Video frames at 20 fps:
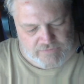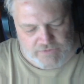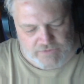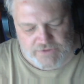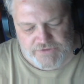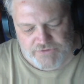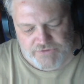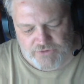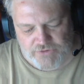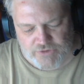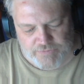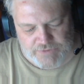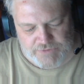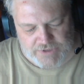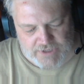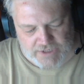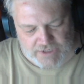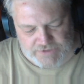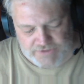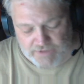So I hope you
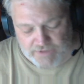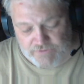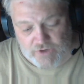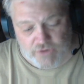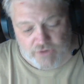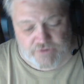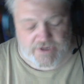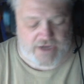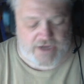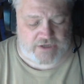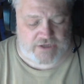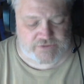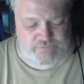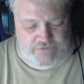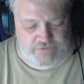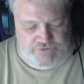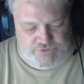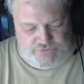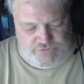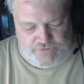guys, I know you guys will
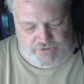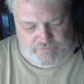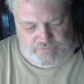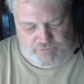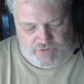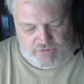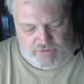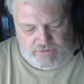enjoy the book.